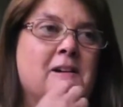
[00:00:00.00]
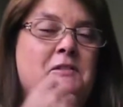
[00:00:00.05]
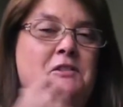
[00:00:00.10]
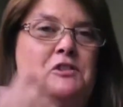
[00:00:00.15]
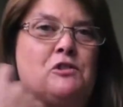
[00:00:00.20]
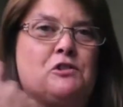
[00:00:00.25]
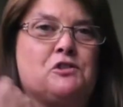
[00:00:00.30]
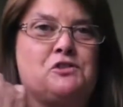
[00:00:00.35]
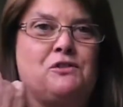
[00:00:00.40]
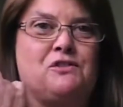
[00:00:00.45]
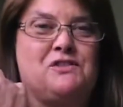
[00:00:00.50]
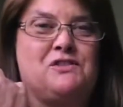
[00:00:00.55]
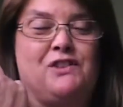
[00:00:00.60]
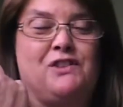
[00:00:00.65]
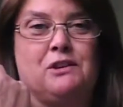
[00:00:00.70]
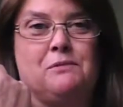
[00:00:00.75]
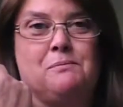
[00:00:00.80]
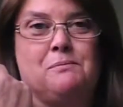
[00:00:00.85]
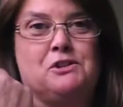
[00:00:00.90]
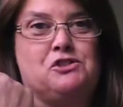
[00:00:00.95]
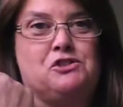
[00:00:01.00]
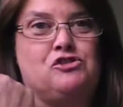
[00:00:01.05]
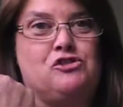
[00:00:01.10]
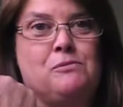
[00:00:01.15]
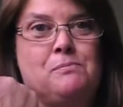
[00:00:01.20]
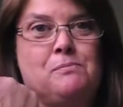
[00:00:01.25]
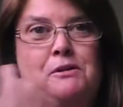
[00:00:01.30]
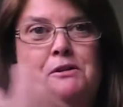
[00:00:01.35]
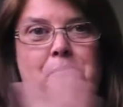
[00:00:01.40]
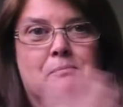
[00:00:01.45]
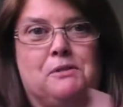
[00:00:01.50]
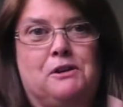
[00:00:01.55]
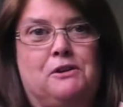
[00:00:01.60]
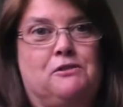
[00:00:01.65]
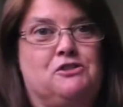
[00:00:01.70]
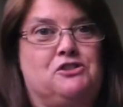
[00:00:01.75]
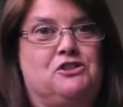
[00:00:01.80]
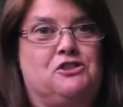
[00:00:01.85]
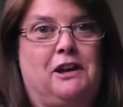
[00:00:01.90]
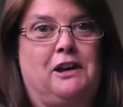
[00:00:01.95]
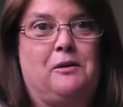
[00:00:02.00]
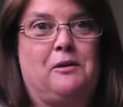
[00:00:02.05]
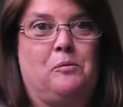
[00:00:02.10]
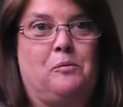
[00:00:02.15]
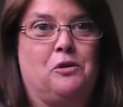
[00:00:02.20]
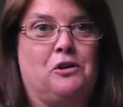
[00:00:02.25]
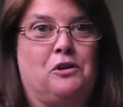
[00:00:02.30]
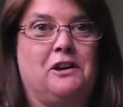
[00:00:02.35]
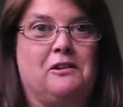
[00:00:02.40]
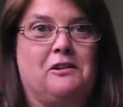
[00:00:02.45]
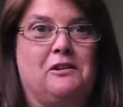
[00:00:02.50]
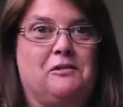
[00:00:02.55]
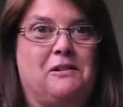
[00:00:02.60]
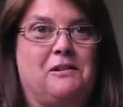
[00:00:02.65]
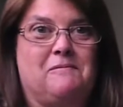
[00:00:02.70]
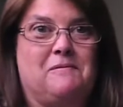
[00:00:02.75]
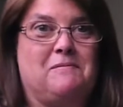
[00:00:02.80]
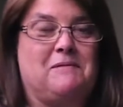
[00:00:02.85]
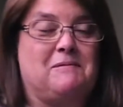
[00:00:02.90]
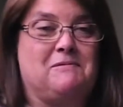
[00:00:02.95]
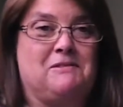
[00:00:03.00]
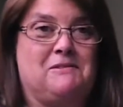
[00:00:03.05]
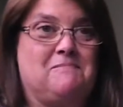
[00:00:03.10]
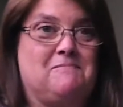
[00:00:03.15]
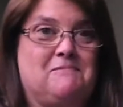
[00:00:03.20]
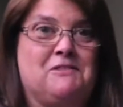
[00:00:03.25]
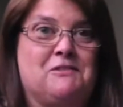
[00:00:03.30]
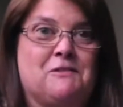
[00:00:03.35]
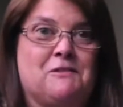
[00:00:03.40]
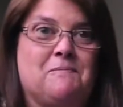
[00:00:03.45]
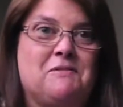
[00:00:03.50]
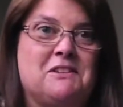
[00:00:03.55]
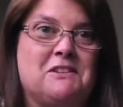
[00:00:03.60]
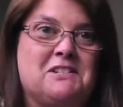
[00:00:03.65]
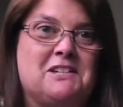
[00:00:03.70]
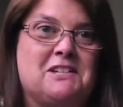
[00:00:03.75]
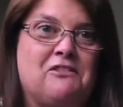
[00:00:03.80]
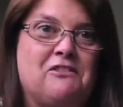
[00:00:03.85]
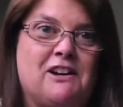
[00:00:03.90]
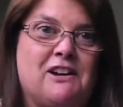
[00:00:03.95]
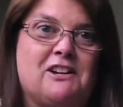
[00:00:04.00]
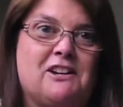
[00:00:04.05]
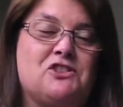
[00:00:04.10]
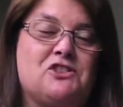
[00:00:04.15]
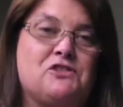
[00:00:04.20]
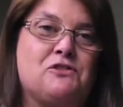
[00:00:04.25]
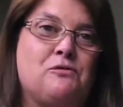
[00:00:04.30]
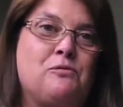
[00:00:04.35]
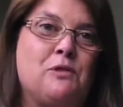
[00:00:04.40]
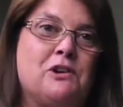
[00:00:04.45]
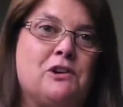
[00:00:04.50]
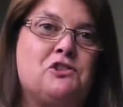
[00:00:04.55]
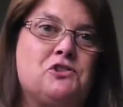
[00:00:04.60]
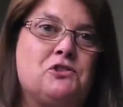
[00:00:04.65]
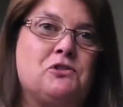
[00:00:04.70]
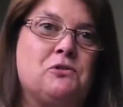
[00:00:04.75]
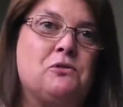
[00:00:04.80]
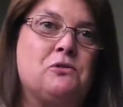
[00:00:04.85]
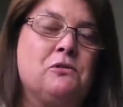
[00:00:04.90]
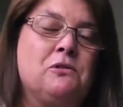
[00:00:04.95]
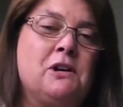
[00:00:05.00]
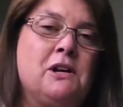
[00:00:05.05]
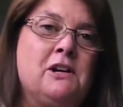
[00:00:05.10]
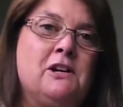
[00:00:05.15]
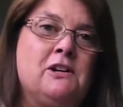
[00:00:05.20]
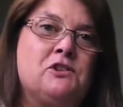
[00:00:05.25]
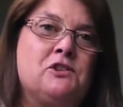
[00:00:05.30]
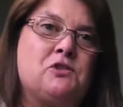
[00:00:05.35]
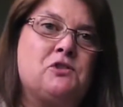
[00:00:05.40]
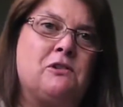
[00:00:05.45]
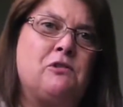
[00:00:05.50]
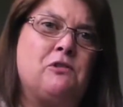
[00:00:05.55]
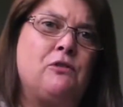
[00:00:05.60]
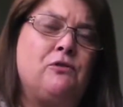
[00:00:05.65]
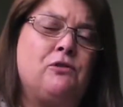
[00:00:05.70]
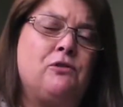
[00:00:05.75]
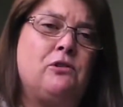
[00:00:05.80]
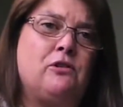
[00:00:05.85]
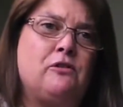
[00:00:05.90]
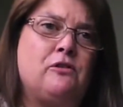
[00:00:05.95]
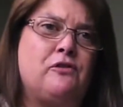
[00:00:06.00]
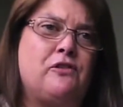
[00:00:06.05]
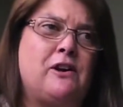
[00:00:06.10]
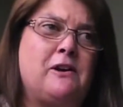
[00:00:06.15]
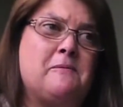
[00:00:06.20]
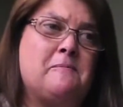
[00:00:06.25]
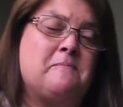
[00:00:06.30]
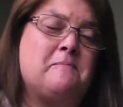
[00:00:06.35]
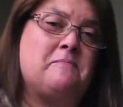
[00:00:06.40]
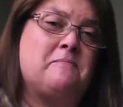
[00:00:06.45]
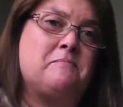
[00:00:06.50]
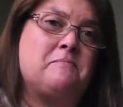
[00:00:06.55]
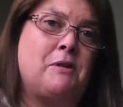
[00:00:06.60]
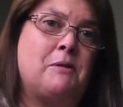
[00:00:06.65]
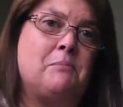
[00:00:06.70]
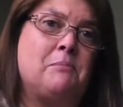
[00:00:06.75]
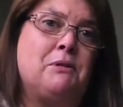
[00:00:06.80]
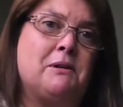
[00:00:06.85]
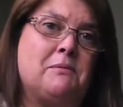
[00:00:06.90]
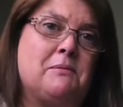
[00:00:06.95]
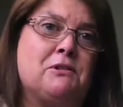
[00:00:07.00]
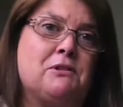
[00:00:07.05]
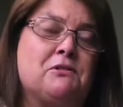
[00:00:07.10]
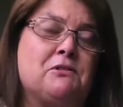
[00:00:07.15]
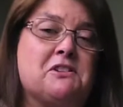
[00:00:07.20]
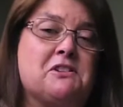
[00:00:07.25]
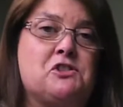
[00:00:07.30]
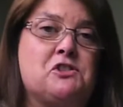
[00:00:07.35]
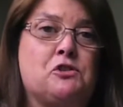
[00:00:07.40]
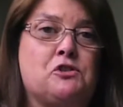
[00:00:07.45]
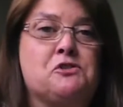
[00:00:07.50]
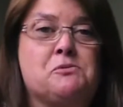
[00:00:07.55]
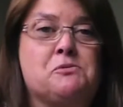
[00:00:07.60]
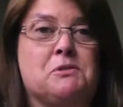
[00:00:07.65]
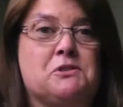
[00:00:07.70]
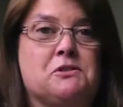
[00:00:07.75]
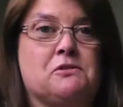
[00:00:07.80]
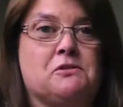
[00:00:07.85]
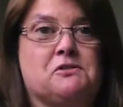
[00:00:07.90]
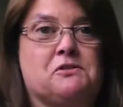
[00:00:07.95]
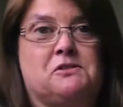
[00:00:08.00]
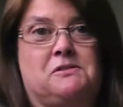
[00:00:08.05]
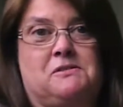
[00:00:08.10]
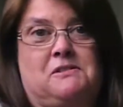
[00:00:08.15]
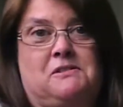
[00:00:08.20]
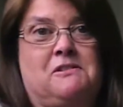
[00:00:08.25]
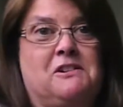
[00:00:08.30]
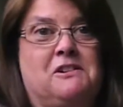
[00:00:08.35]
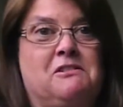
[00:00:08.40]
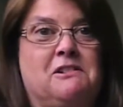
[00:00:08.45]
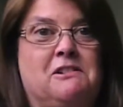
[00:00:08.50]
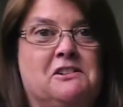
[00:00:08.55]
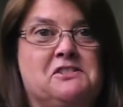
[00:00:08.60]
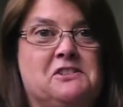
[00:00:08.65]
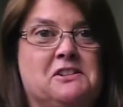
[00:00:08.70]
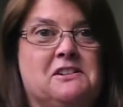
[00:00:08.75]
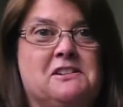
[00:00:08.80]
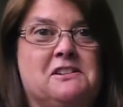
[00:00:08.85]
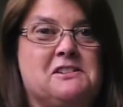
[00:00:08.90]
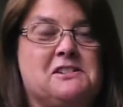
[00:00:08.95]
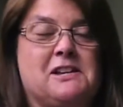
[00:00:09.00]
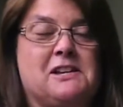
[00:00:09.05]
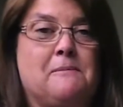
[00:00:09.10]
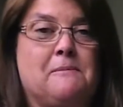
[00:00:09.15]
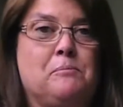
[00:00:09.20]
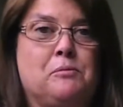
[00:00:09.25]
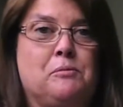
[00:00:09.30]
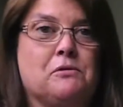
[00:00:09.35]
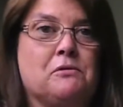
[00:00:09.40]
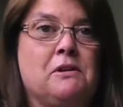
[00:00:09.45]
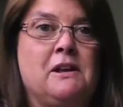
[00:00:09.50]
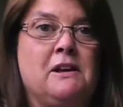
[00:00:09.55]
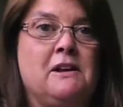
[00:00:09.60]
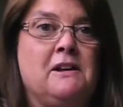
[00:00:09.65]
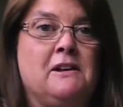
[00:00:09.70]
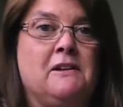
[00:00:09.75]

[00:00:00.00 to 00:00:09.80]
You also feel a bit stupid because you can't work out the directions of where to go. So an awful lot of public buildings, hospitals are a classic example.